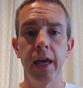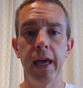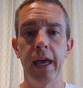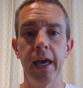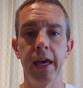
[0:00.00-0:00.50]

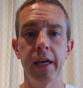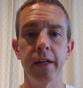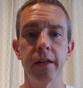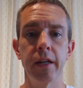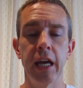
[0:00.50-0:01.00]

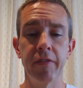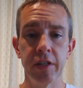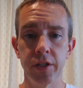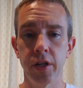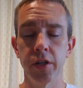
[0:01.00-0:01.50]
And having
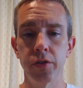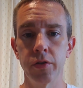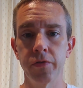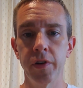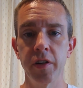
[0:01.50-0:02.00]
talked to
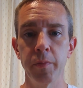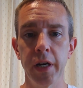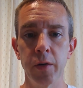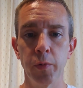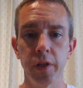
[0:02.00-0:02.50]
a friend of
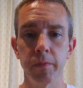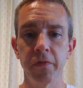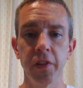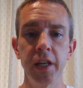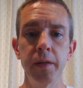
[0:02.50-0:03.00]
mine, William
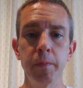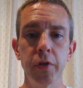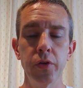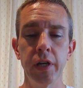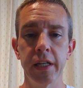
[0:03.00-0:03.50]
Flynn,
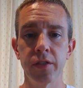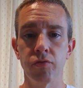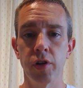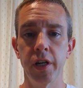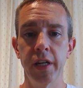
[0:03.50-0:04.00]
who has
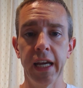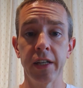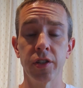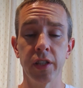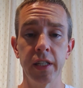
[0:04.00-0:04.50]
run
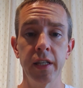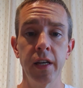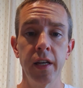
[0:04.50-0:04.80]
actually